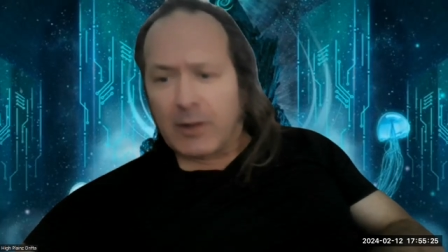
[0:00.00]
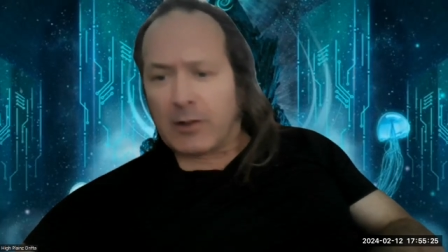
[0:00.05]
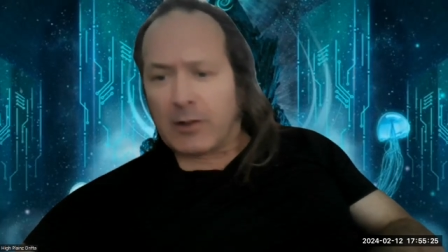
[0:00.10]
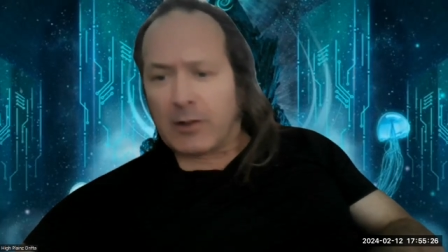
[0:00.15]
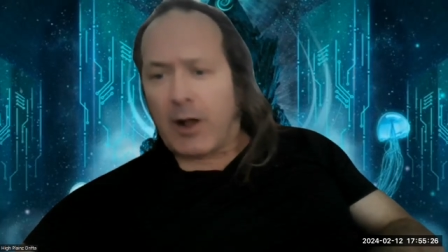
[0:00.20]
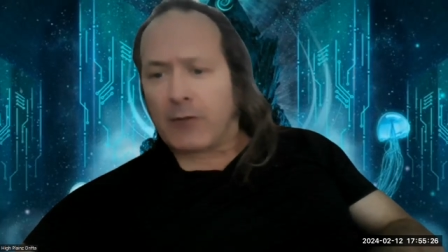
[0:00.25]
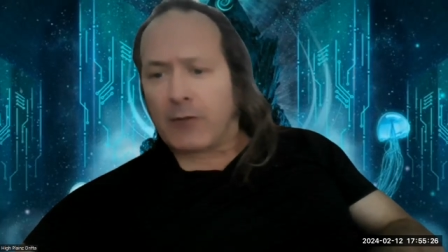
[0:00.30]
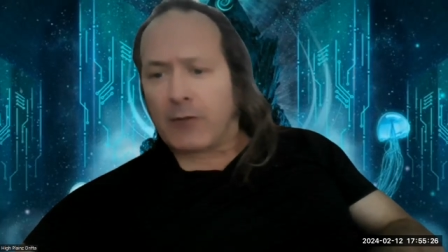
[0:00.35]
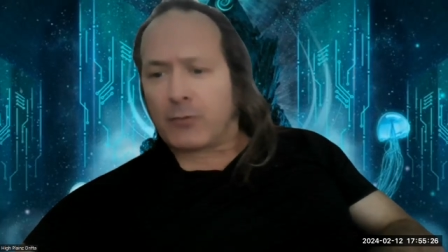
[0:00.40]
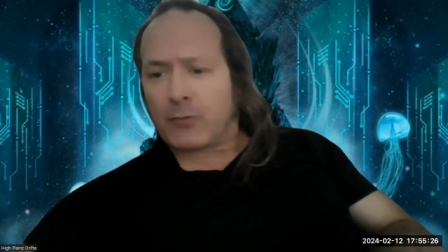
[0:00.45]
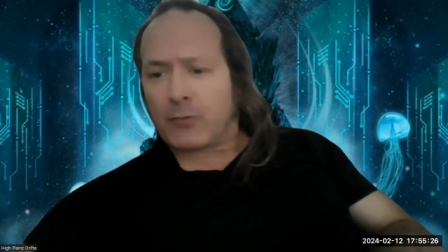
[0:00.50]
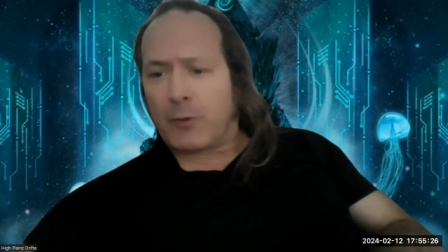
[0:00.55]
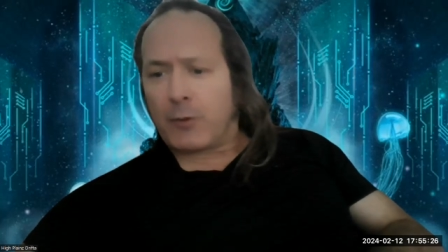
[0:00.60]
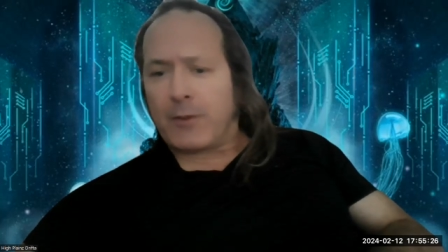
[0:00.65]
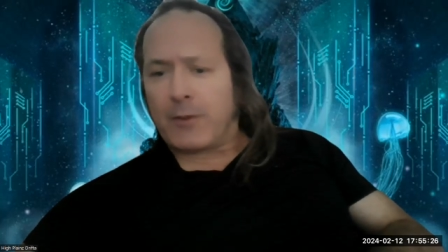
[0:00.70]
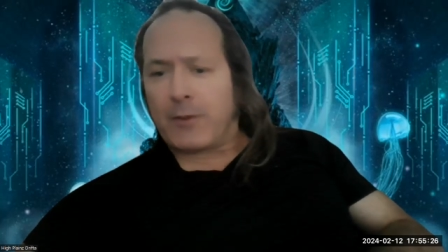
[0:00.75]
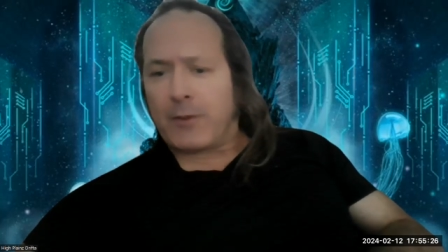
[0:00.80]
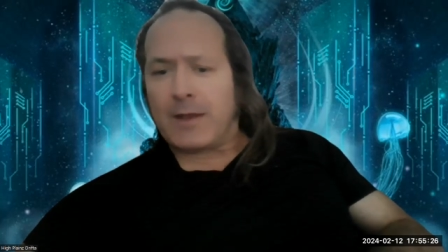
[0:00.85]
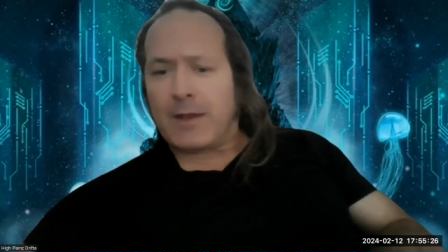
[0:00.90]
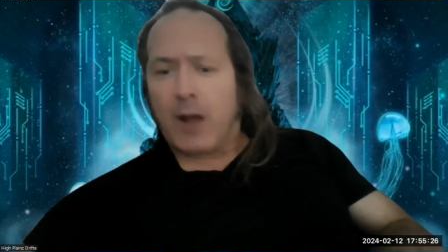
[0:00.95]
lost
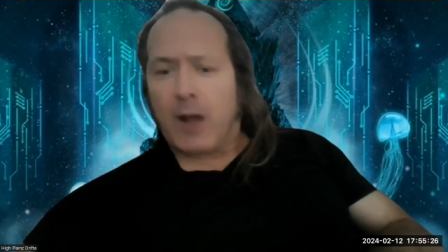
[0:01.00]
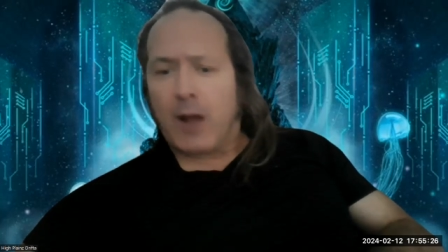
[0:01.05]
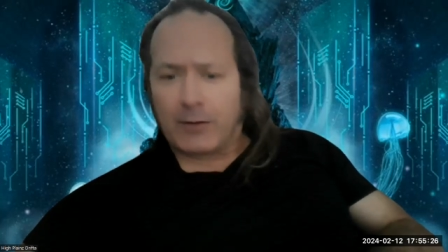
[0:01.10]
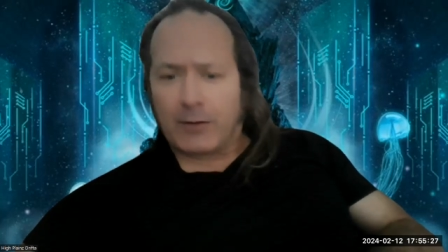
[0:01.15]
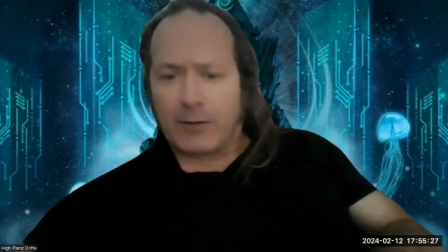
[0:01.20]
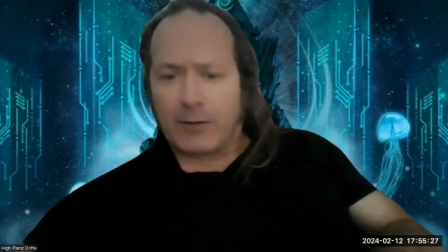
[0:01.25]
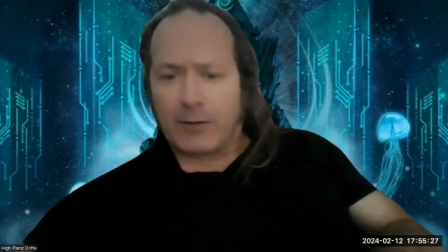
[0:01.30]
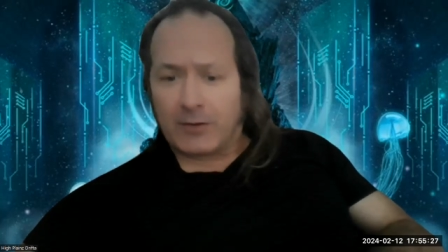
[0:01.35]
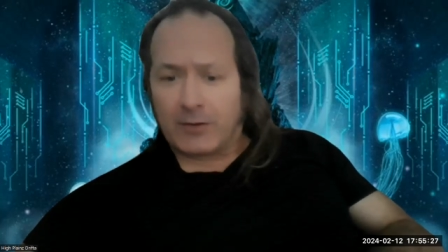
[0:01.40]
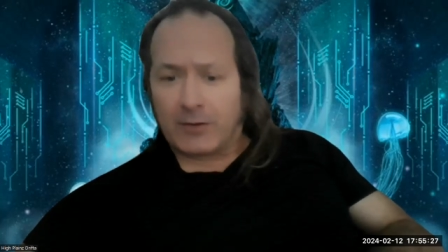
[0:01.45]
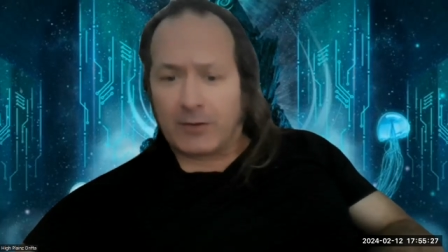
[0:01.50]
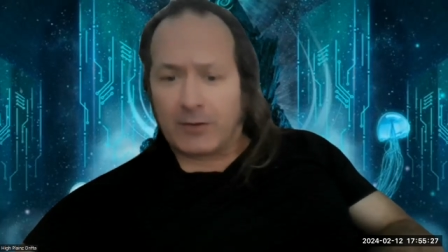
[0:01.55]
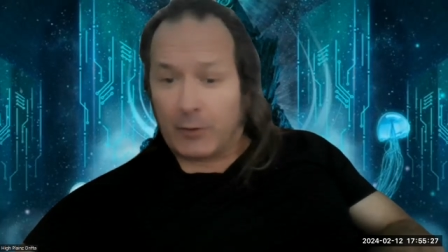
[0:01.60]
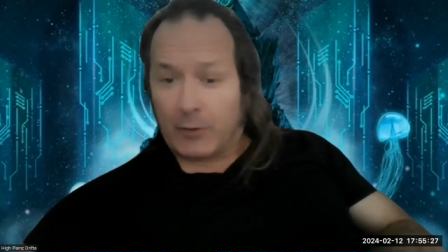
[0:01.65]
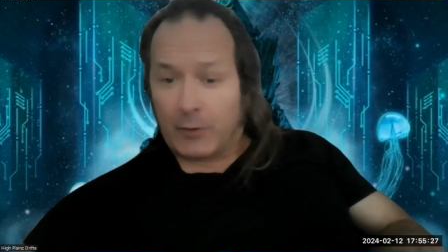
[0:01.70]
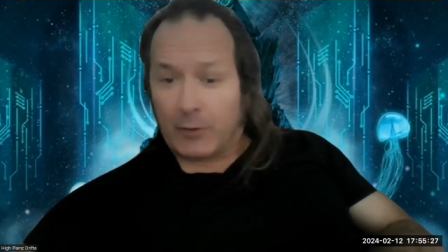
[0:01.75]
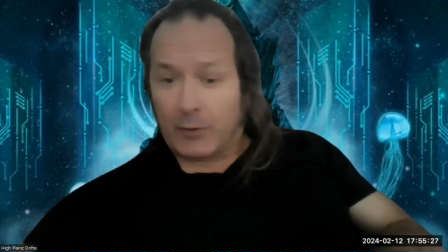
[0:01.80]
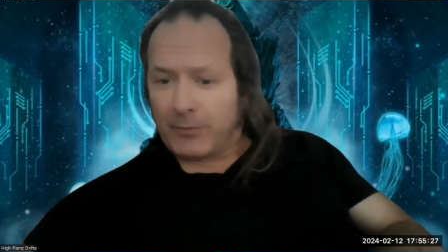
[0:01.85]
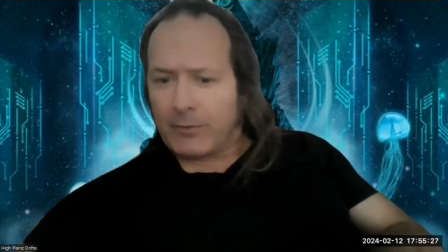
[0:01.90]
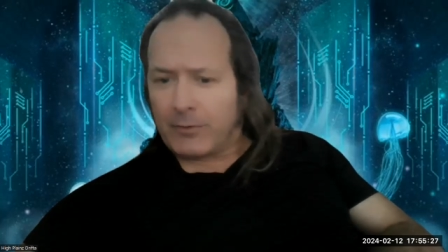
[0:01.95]
within haunted
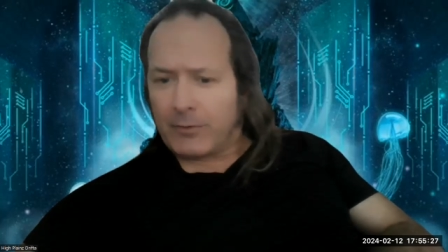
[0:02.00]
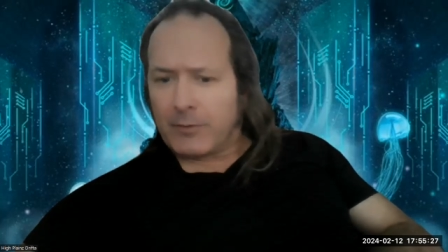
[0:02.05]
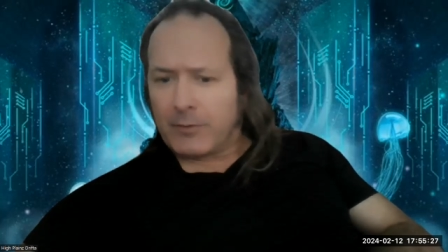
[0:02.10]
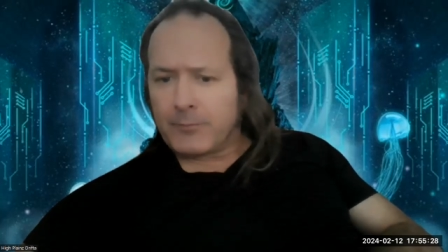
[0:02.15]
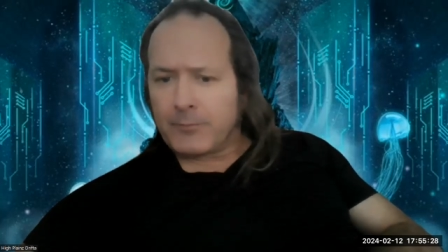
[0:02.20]
crypts,